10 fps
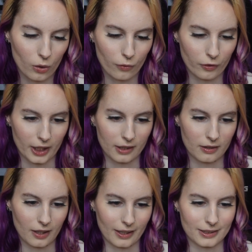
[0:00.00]
for like,
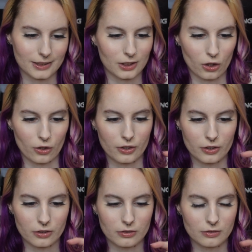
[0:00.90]
I guess, you know,
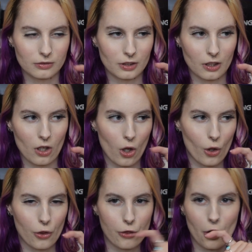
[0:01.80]
the
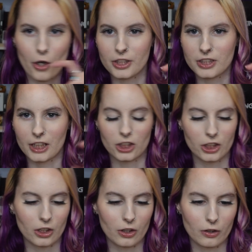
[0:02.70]
third
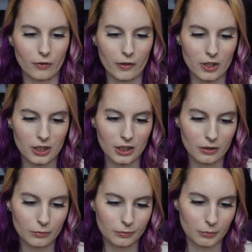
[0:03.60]
section of everything,
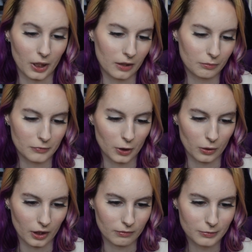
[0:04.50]
but okay.